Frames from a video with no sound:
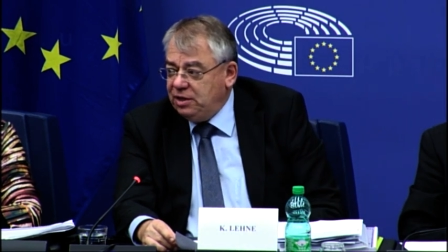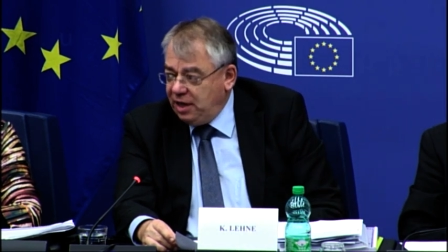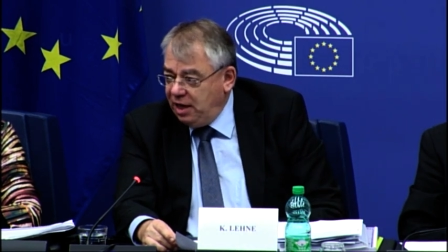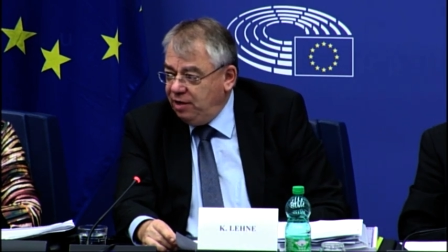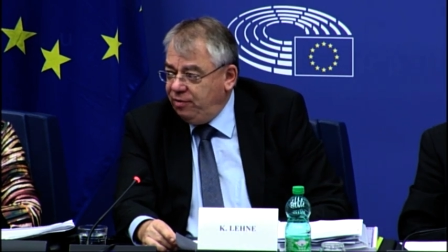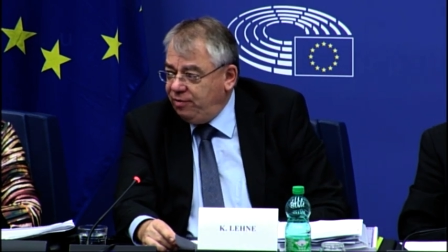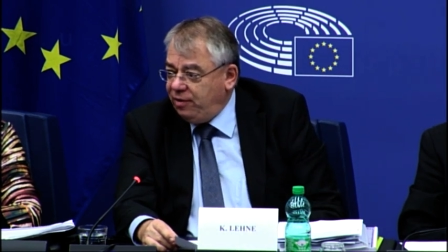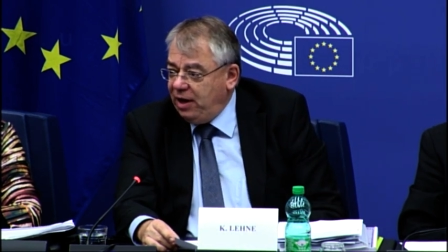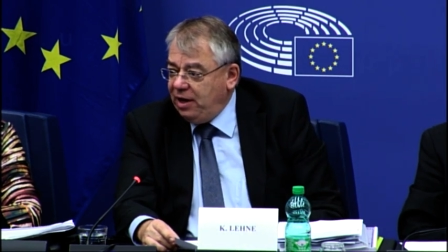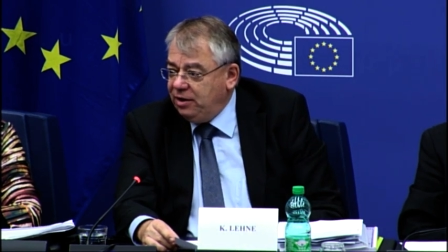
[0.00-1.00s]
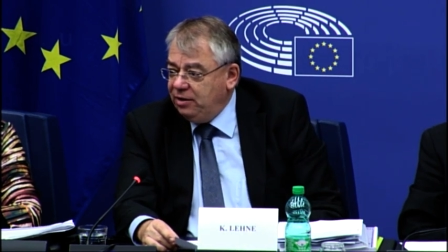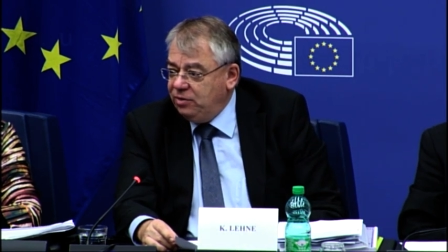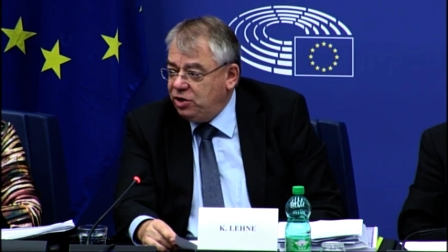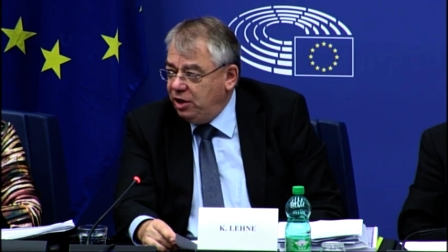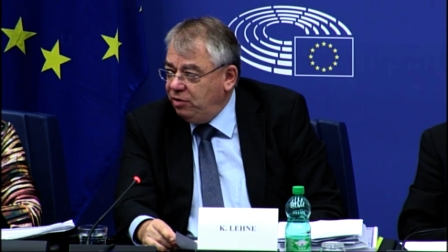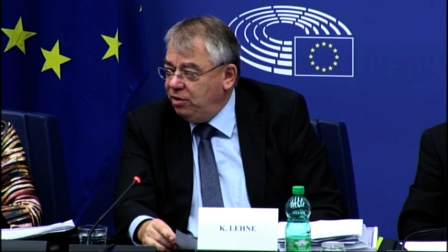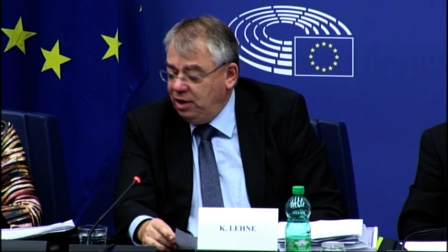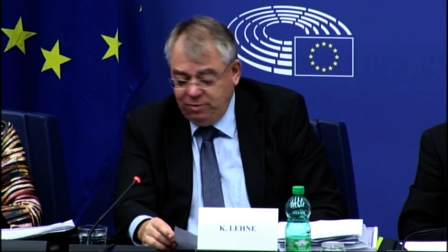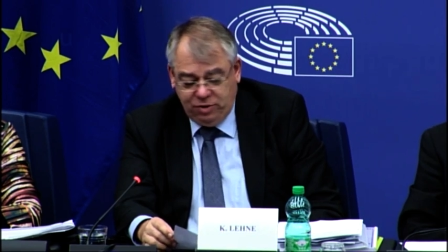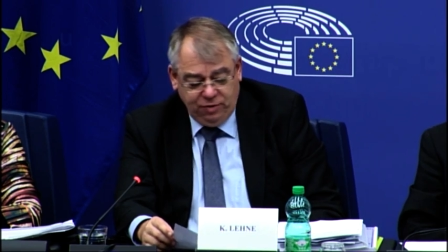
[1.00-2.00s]
Mister Lazarou and I
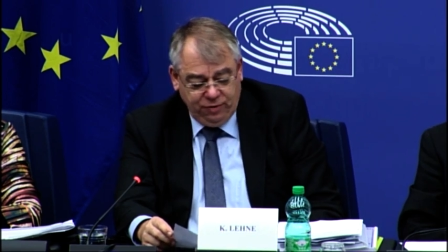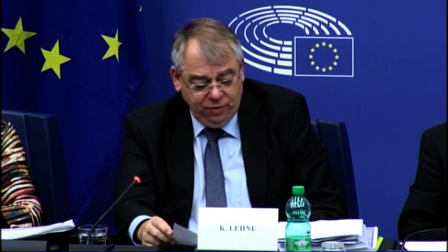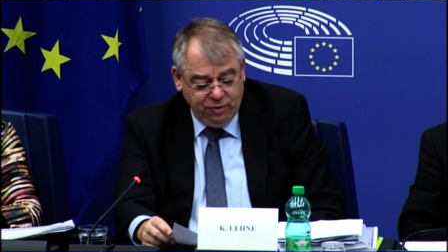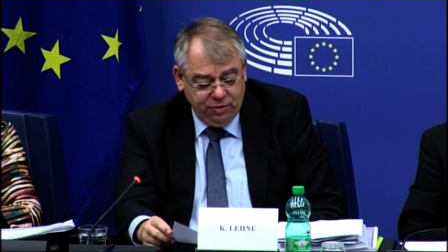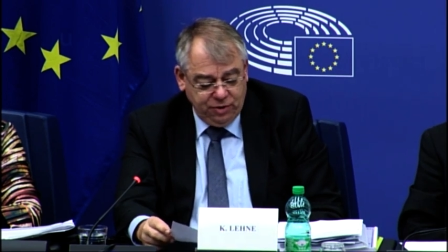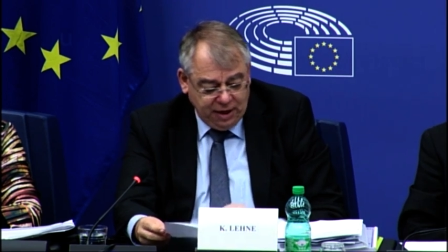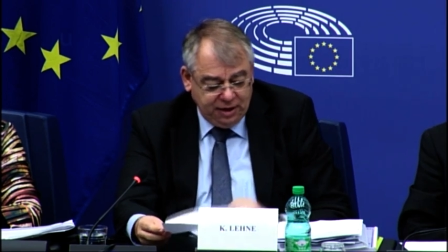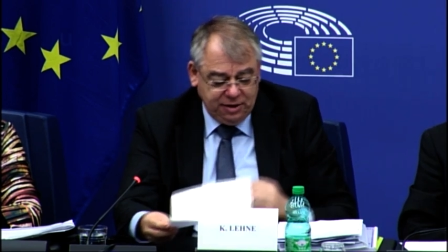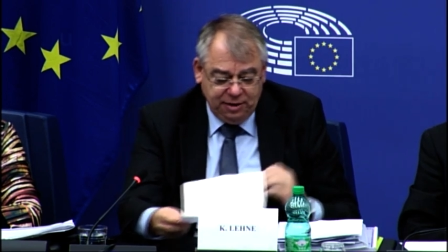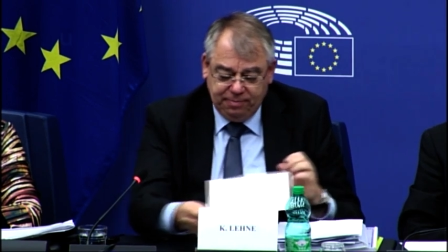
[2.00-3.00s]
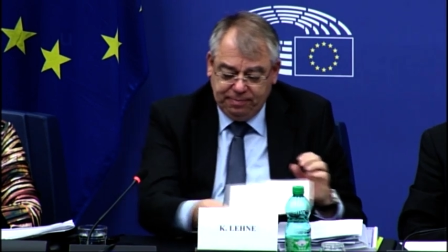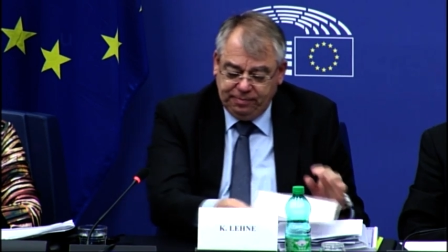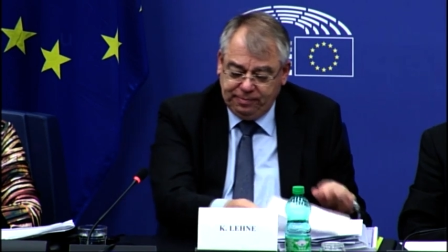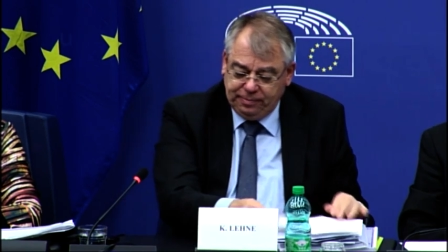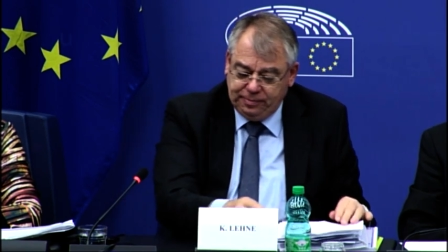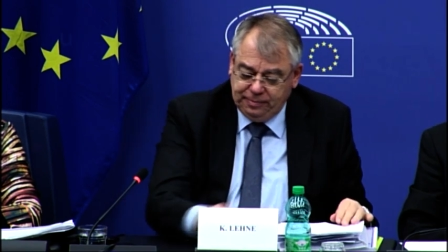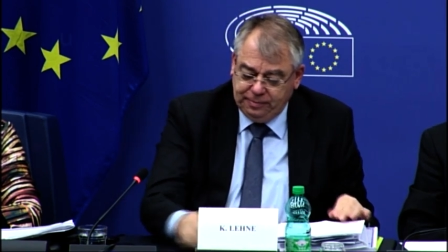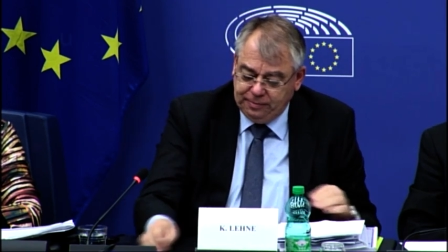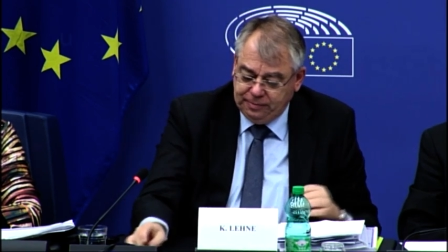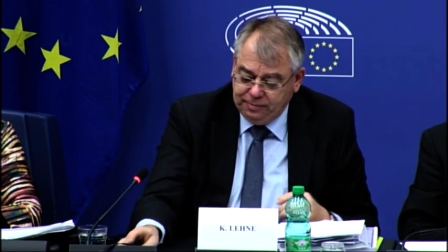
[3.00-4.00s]
myself are very happy to answer
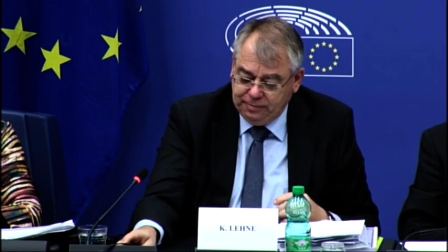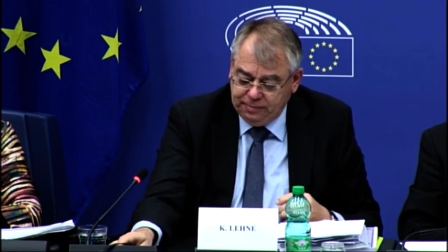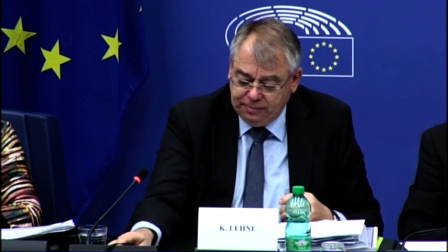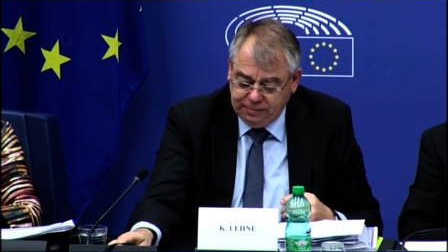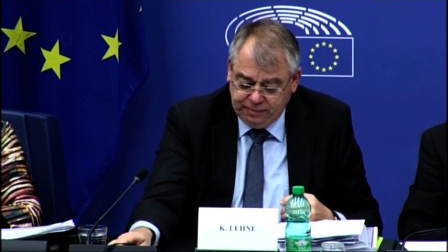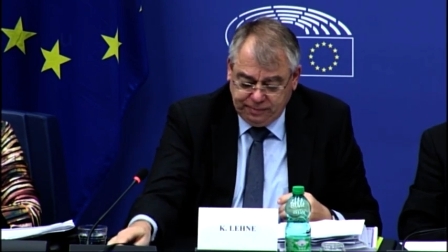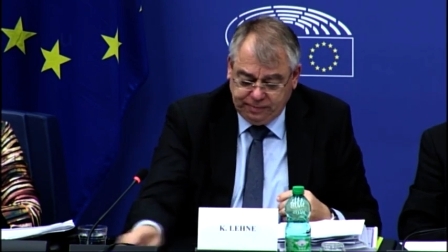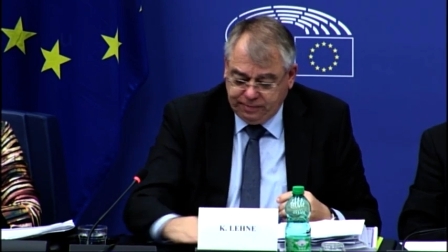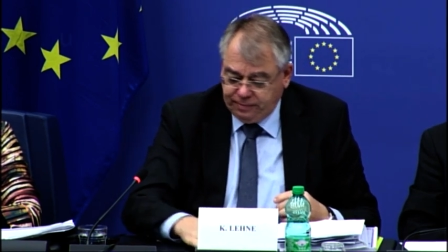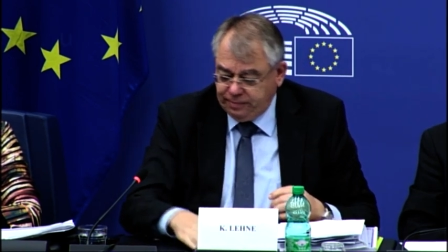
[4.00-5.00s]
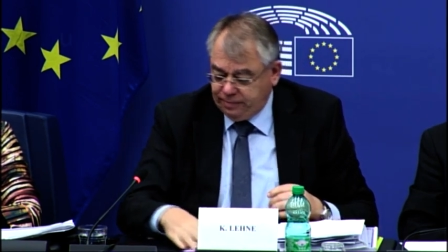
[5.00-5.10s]
any questions you may care to ask.